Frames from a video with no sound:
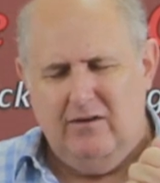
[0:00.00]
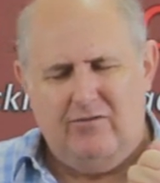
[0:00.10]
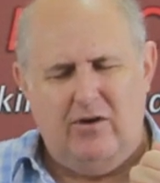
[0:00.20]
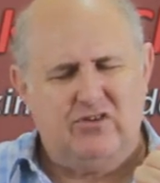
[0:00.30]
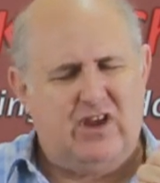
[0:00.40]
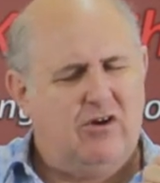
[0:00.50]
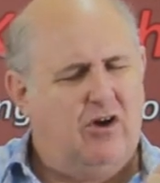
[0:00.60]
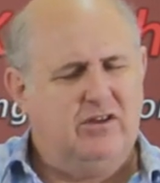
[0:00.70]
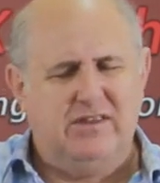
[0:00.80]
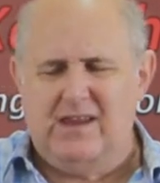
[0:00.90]
Folks, I
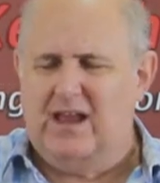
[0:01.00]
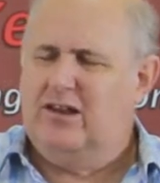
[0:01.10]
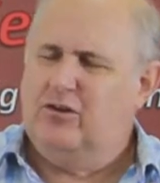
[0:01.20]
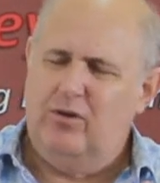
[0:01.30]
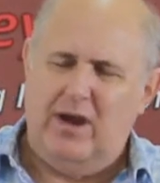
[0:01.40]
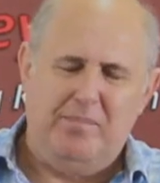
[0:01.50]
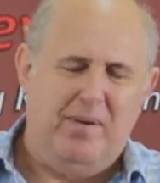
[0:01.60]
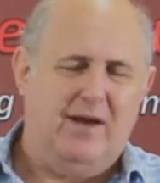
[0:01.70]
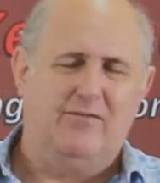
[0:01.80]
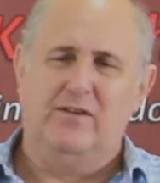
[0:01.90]
can't tell you how
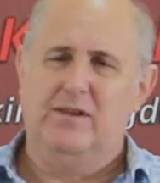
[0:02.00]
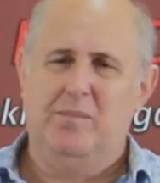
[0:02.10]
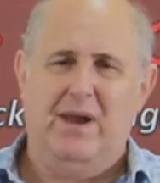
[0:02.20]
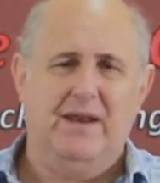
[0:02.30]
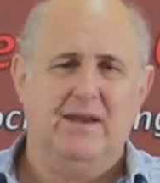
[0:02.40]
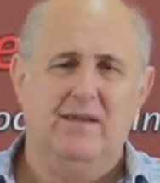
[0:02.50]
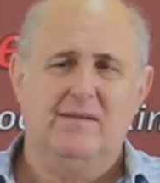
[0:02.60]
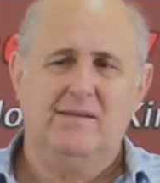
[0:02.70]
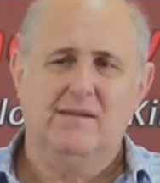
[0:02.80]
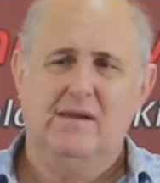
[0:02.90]
powerful the blood
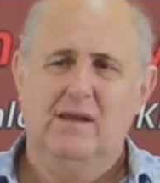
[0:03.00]
is.